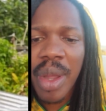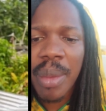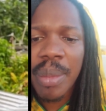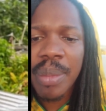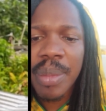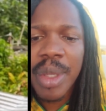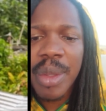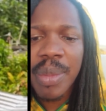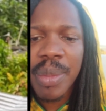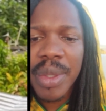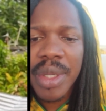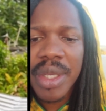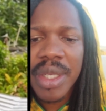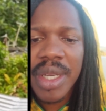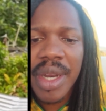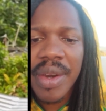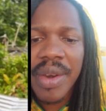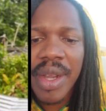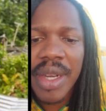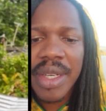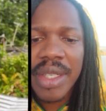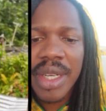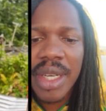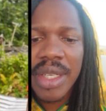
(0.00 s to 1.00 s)
on people
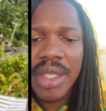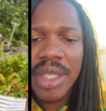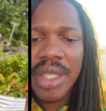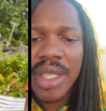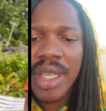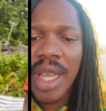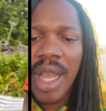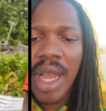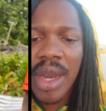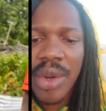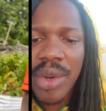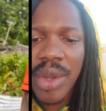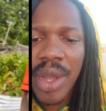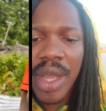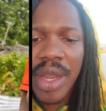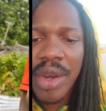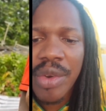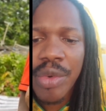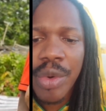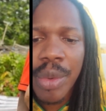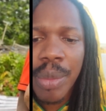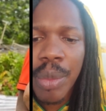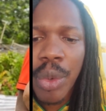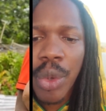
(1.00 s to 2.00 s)
interaction. She can't do it
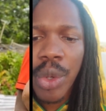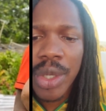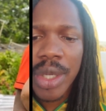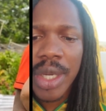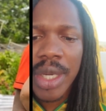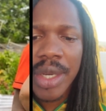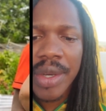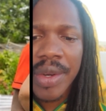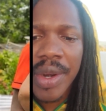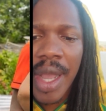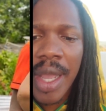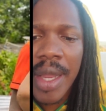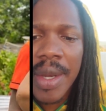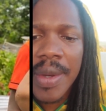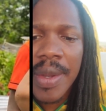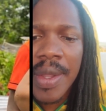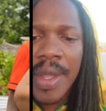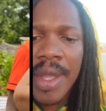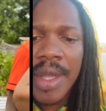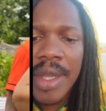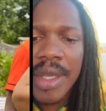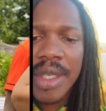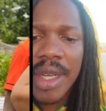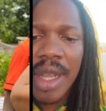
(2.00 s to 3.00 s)
remotely, right?
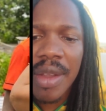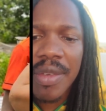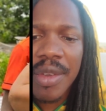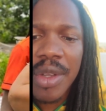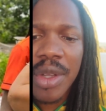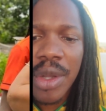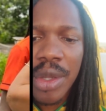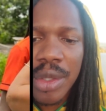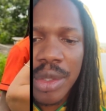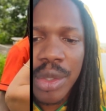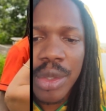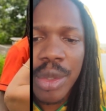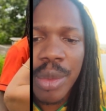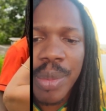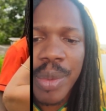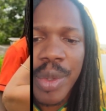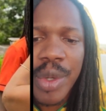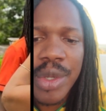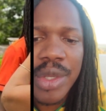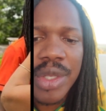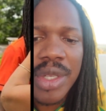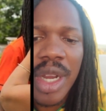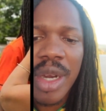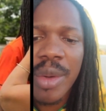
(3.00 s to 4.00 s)
She have to go to the
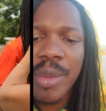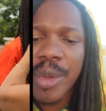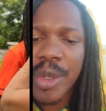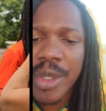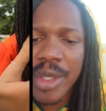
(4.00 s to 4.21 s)
person or the